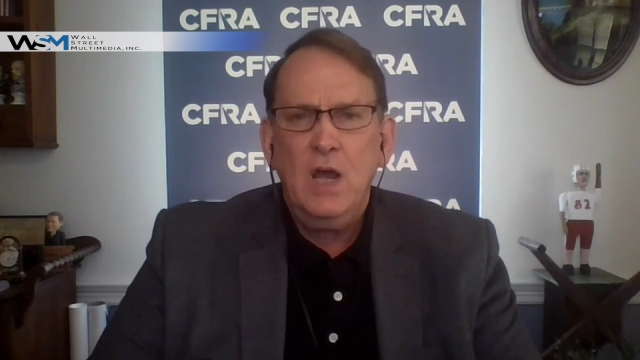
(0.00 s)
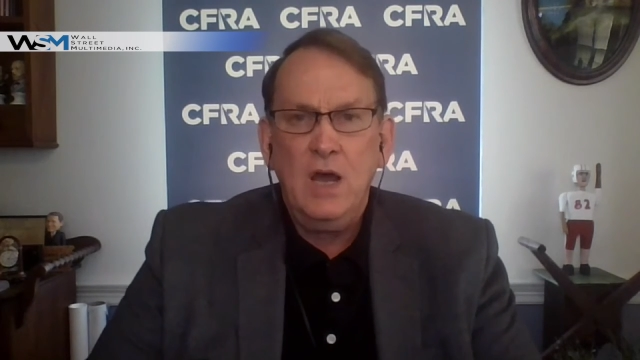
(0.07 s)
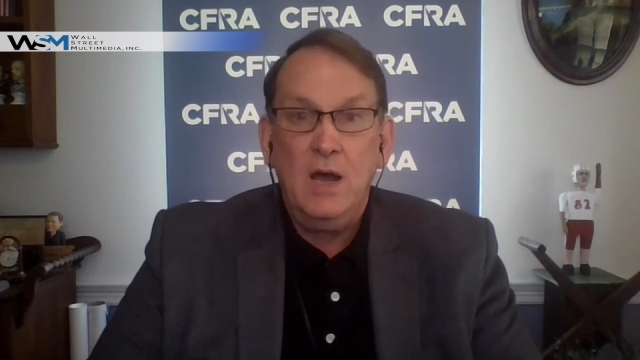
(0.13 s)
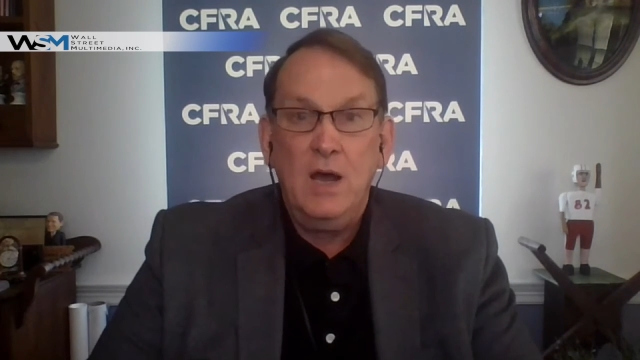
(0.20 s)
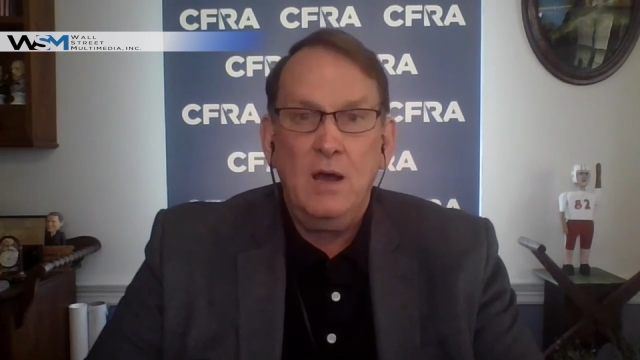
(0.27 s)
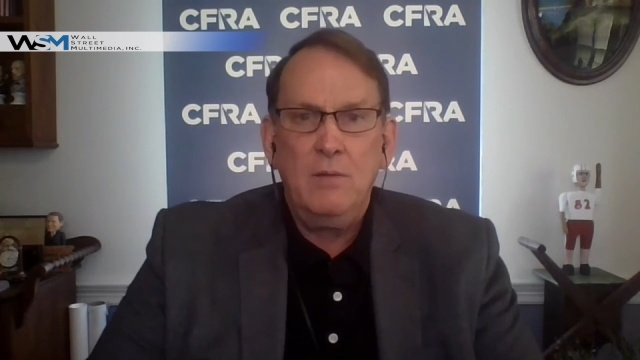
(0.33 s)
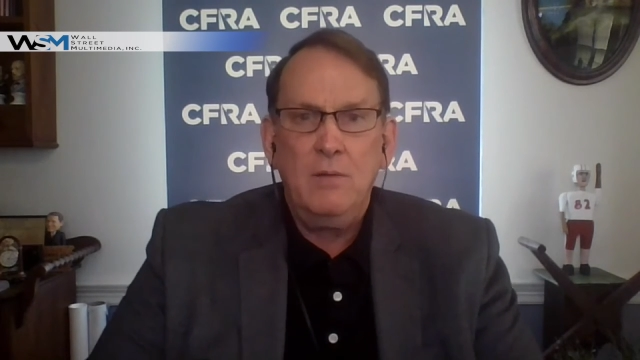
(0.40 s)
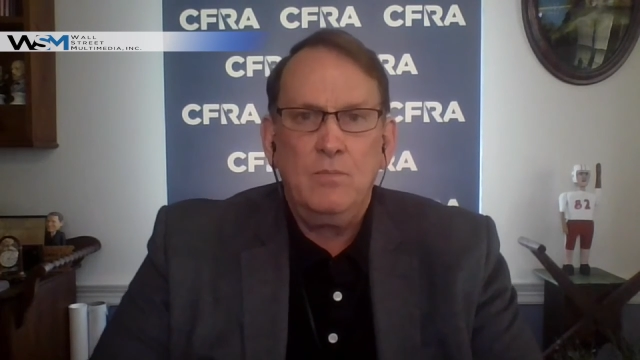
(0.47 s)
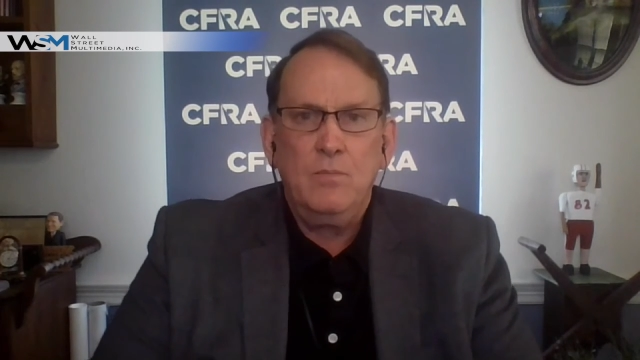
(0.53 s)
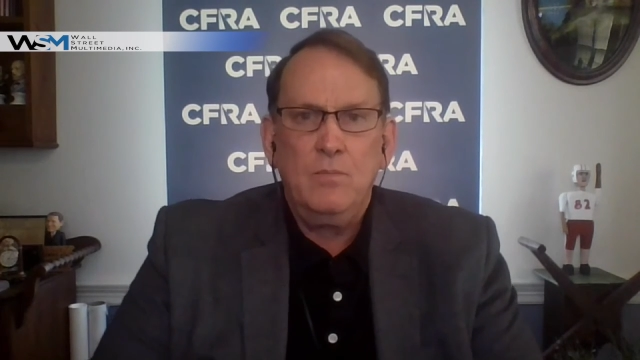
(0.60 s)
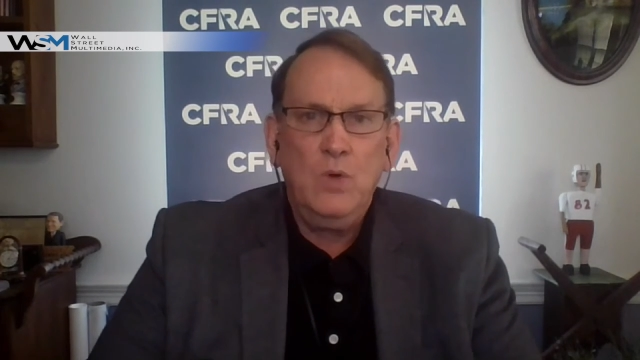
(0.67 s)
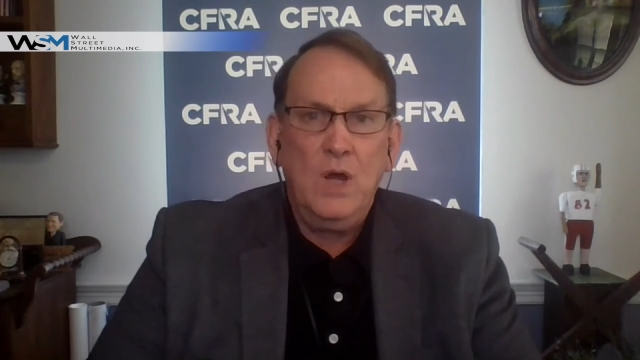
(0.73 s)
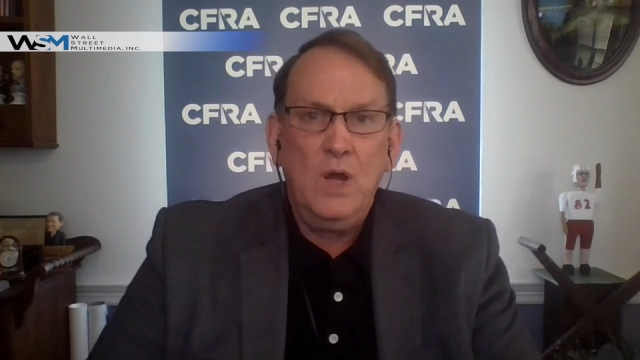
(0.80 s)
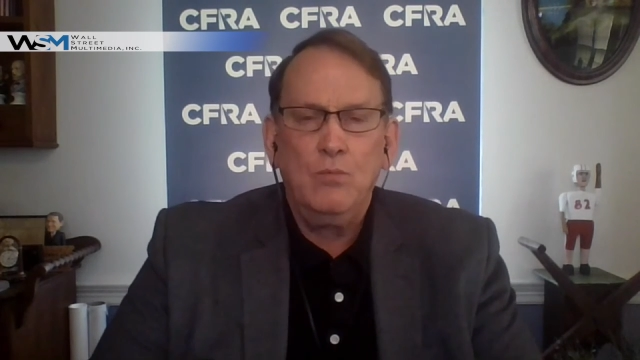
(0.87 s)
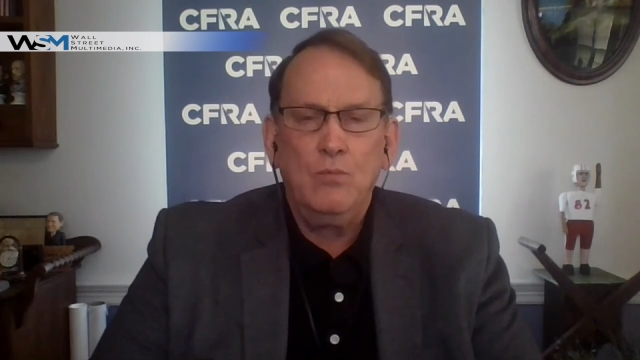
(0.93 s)

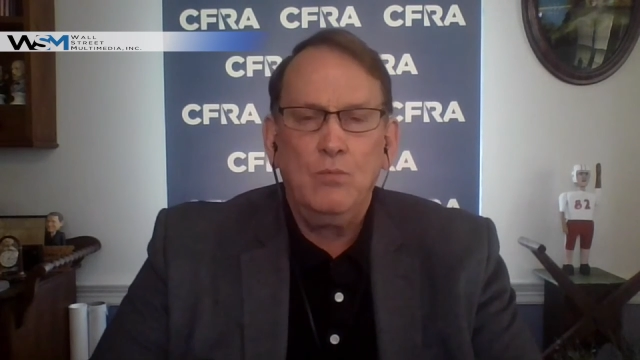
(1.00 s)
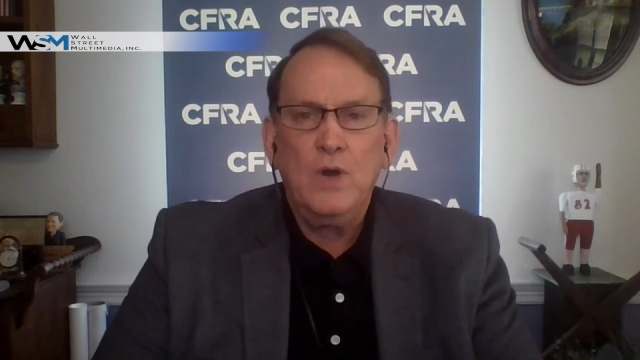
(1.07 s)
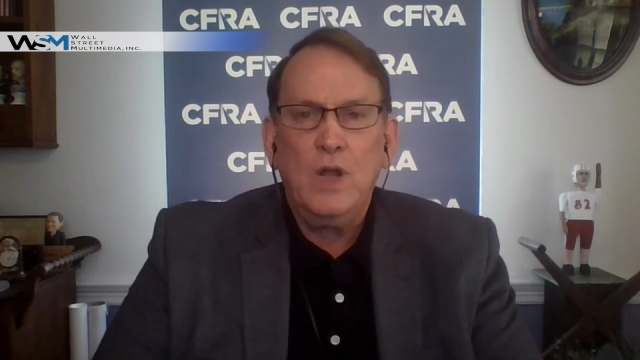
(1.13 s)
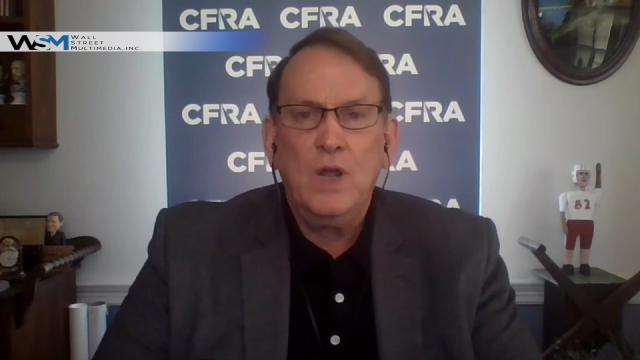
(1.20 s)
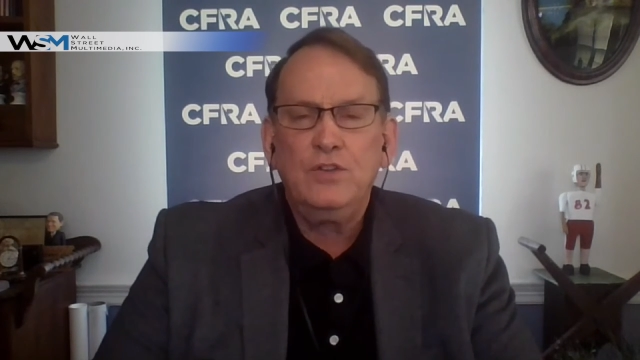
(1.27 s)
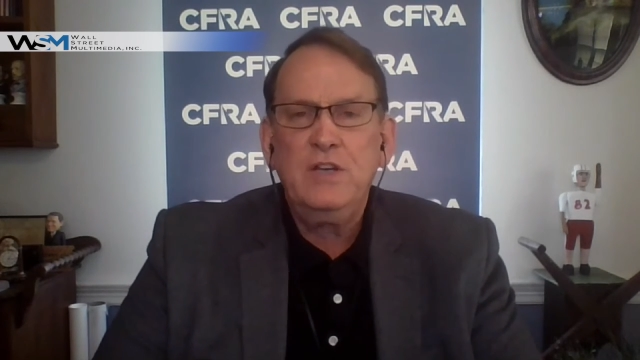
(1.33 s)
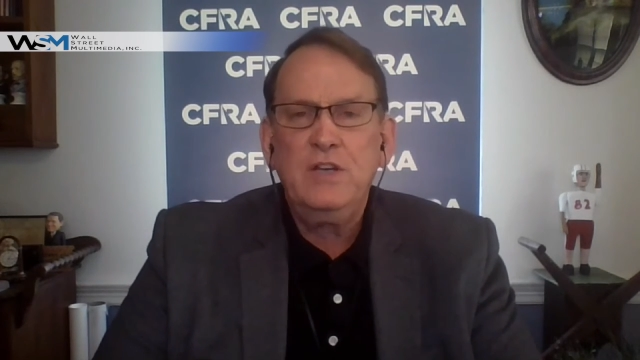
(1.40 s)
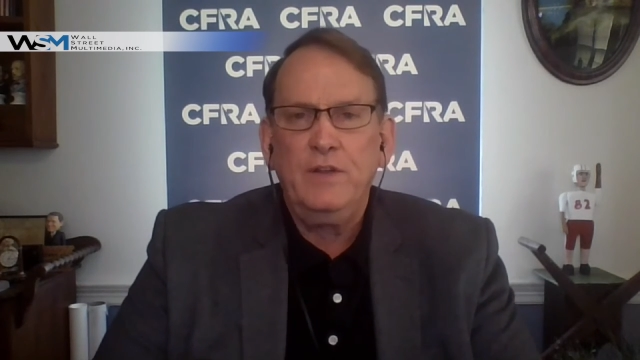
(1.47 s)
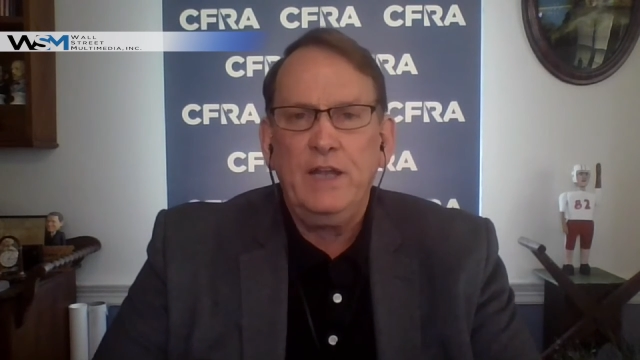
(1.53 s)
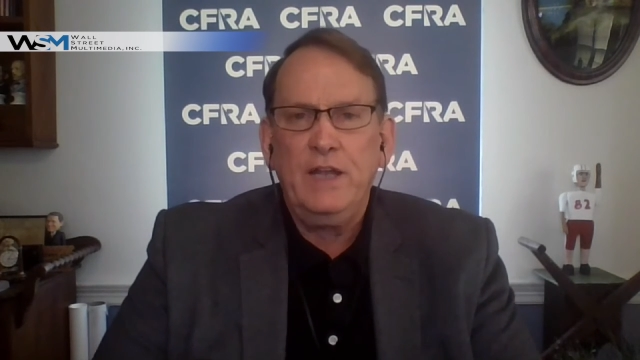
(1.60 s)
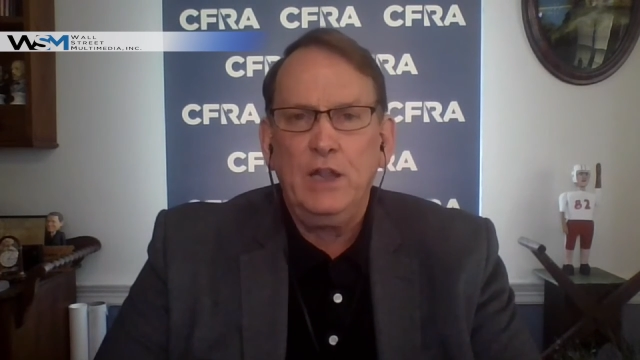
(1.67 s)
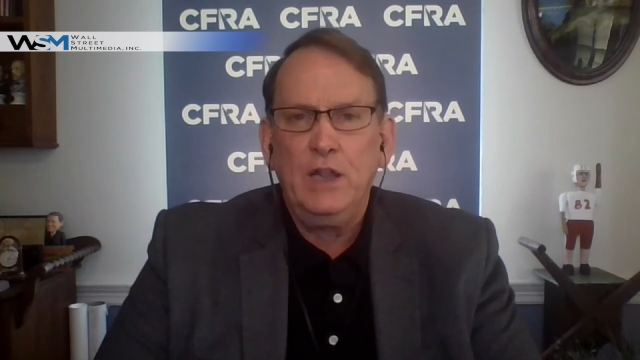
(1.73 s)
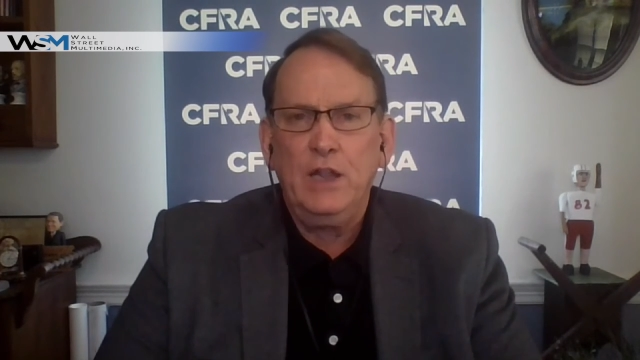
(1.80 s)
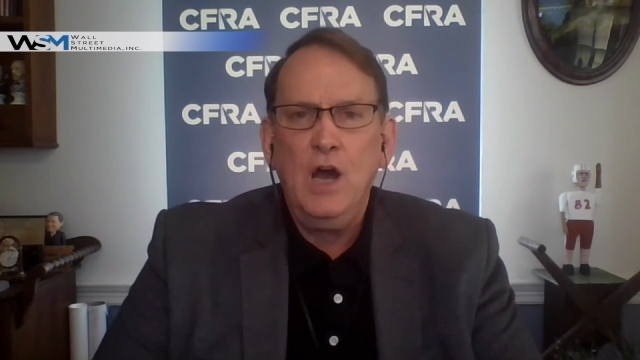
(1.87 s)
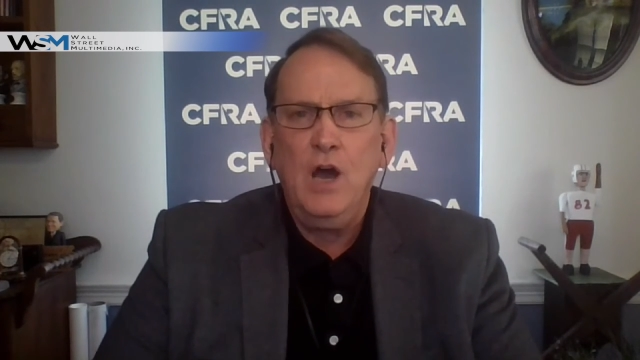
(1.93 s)

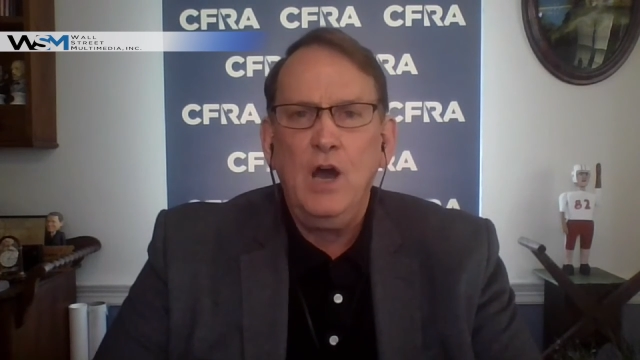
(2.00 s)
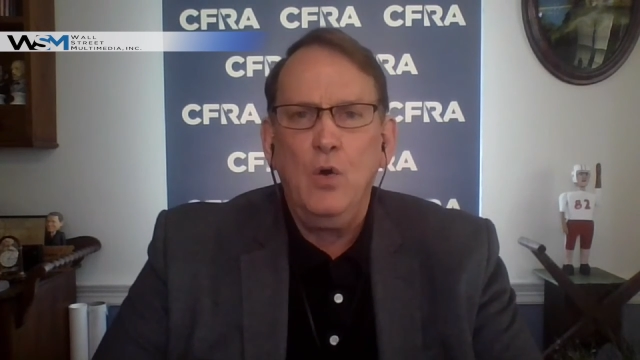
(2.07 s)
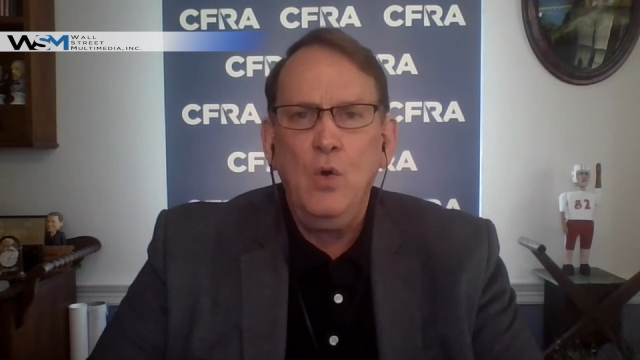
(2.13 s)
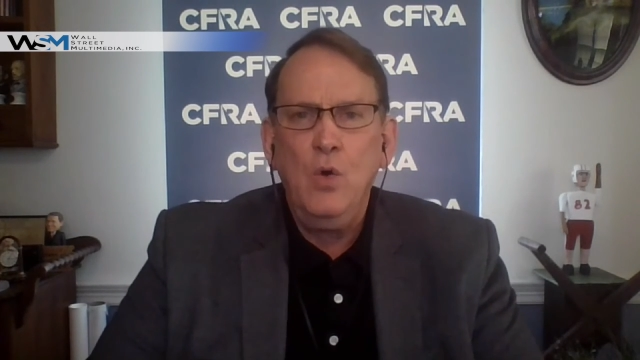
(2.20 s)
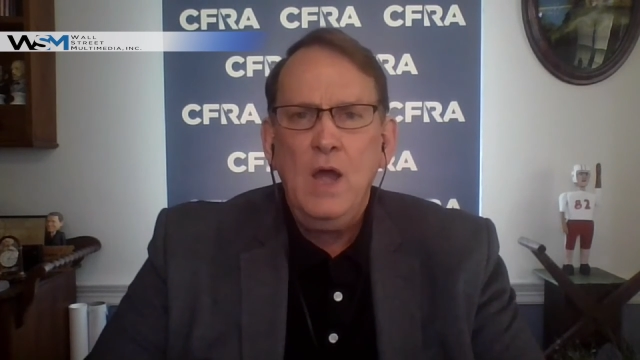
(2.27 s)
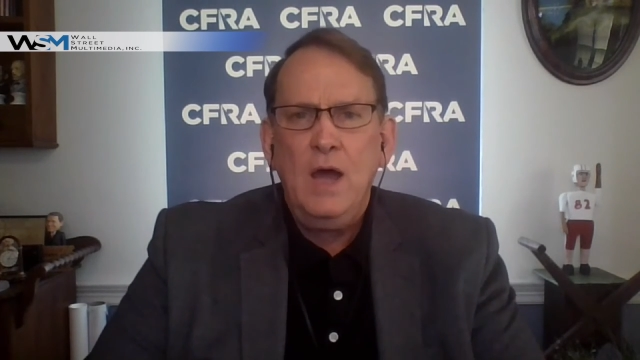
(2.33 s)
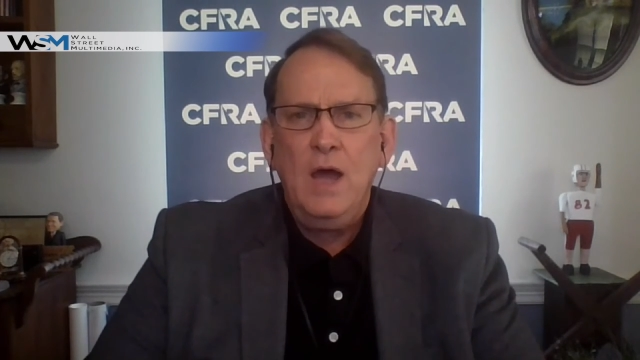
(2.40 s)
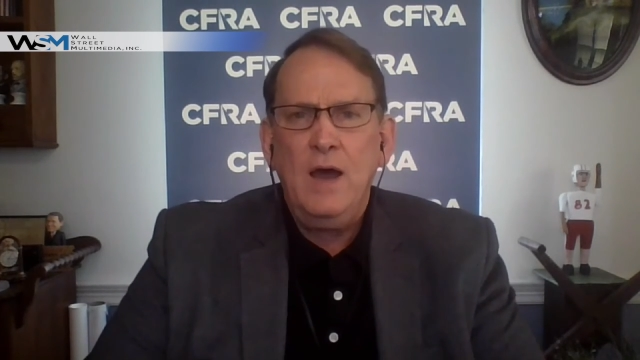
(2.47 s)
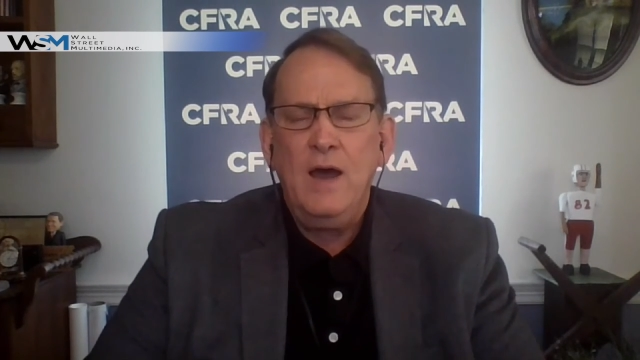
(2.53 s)
relatively low.